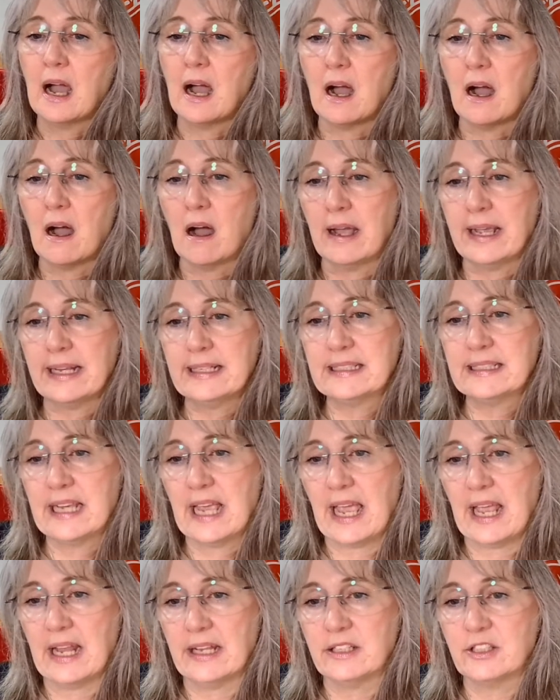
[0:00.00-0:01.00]
I
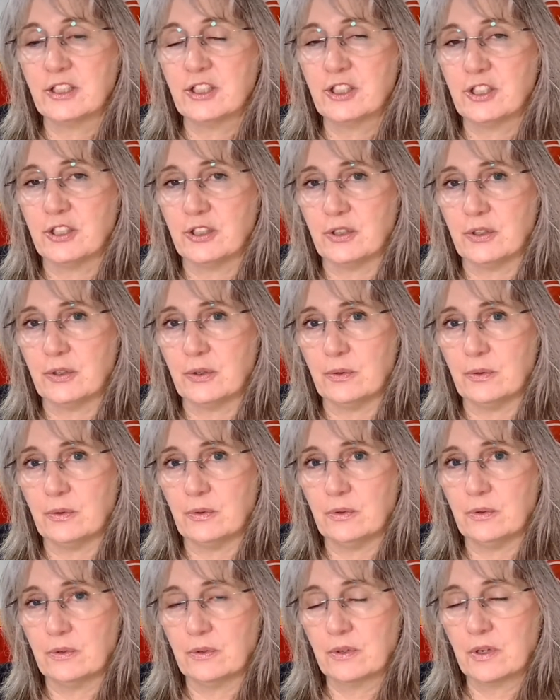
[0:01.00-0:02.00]
tend to
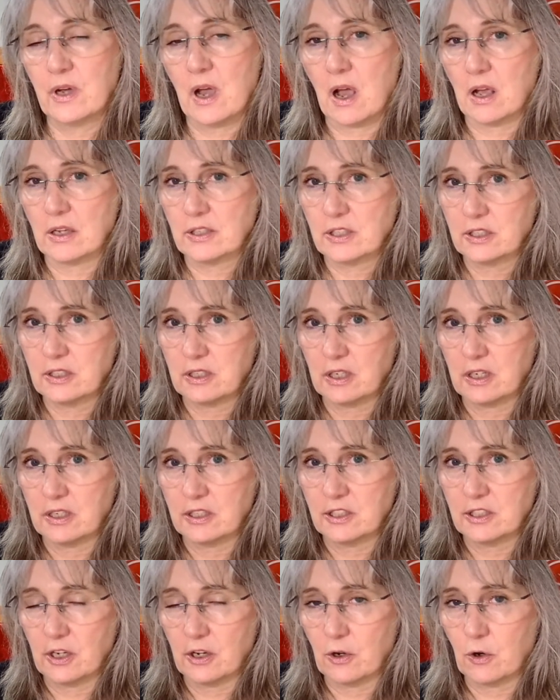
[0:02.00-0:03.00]
cast a
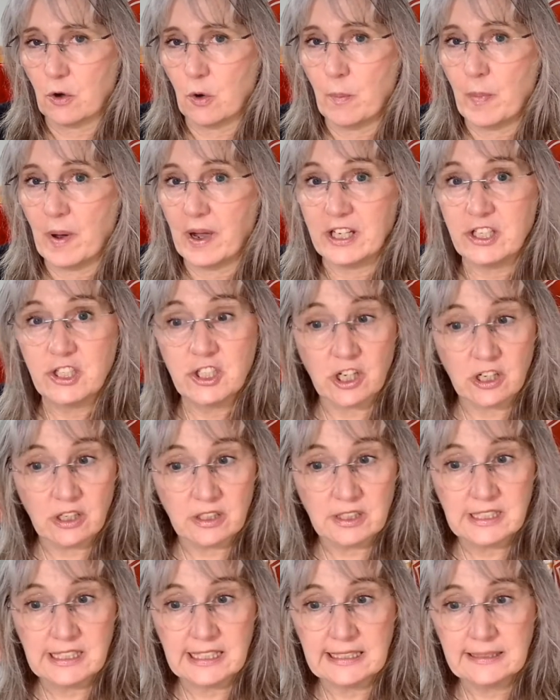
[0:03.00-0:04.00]
circle by
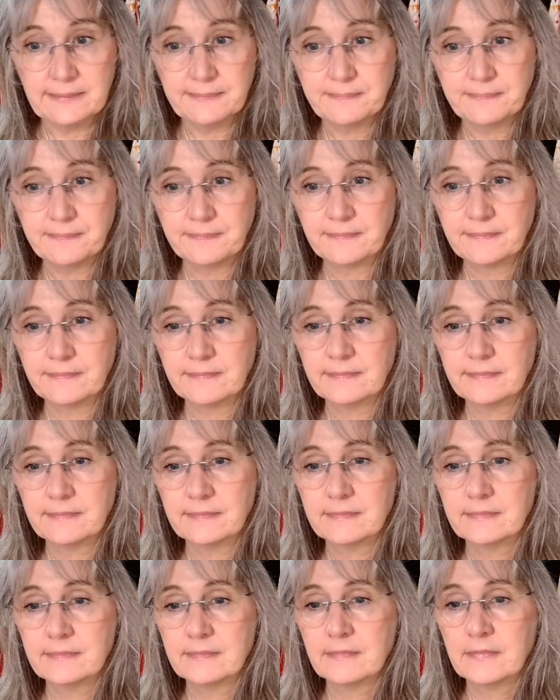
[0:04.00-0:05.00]
chanting,
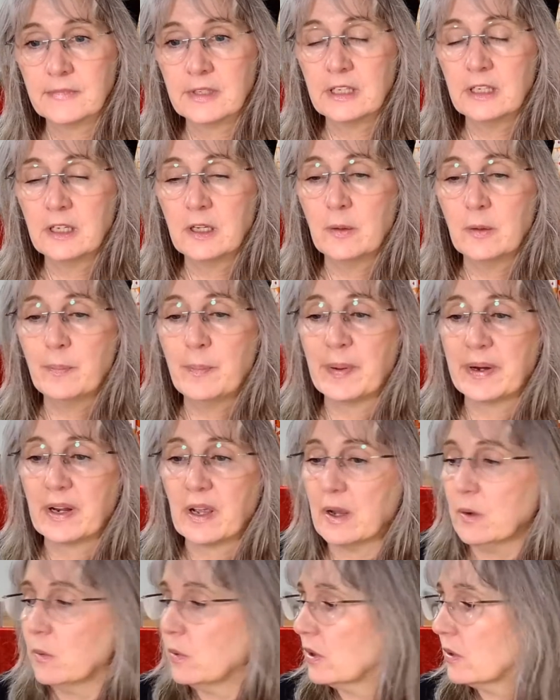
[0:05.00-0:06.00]
but
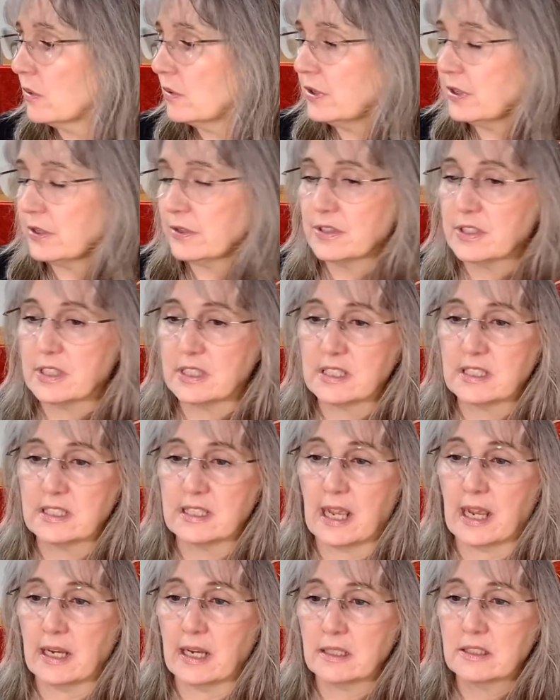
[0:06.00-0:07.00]
I will use the
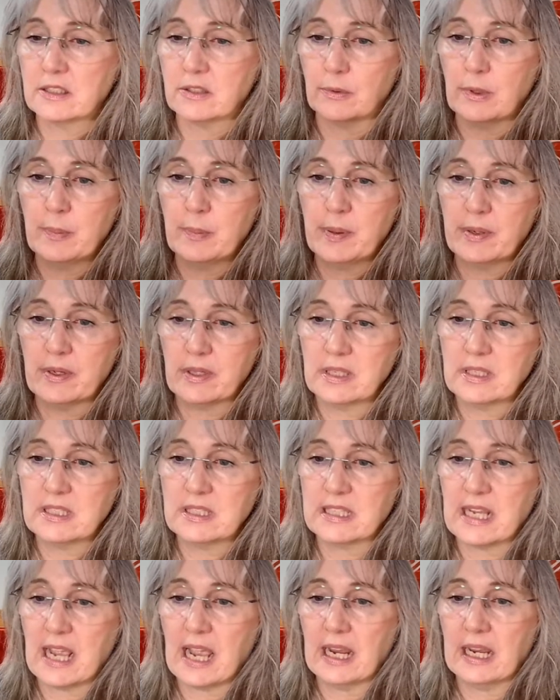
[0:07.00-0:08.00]
stang. So we put the
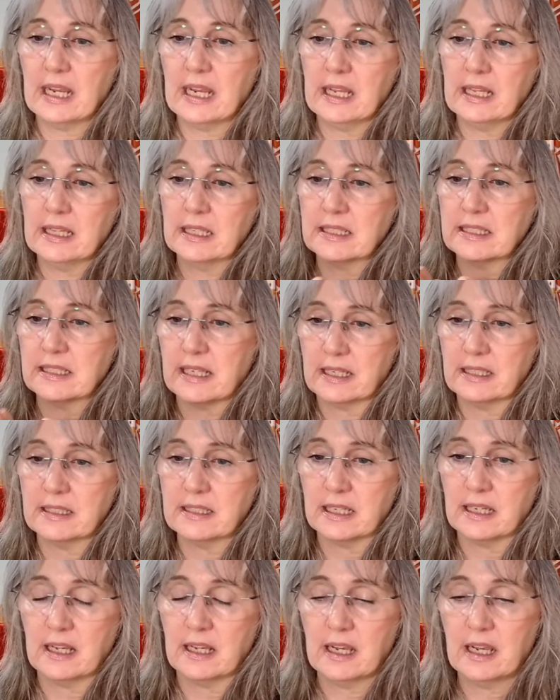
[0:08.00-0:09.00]
stang in the
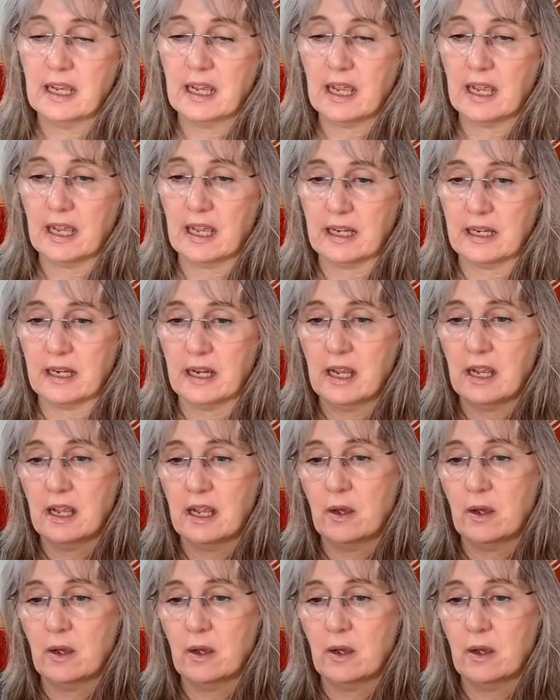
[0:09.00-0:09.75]
center and